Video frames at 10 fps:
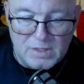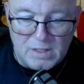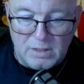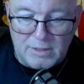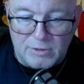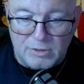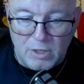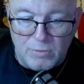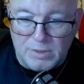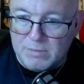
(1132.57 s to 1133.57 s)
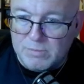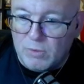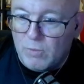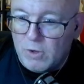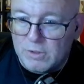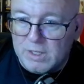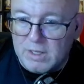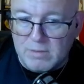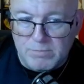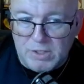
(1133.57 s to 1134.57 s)
Leonard Cohen in
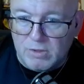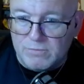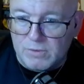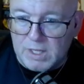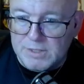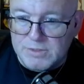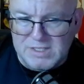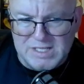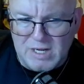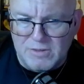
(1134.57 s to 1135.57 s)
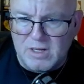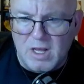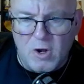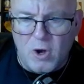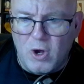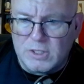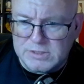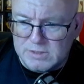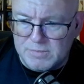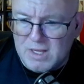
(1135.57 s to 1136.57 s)
Milwaukee. Beautiful concert, sounded
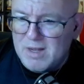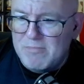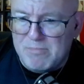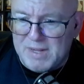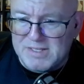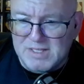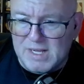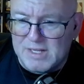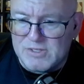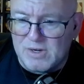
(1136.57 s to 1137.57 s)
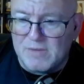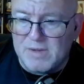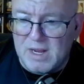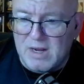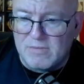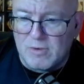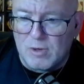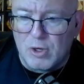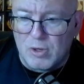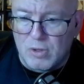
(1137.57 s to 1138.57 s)
awesome, best concert I've
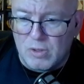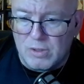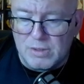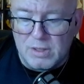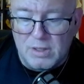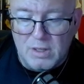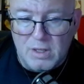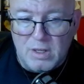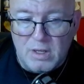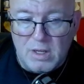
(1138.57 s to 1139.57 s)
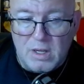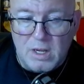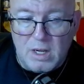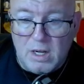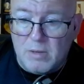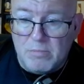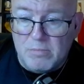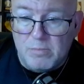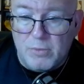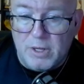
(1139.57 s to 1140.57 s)
ever heard.
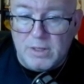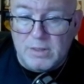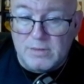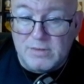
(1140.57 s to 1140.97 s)
But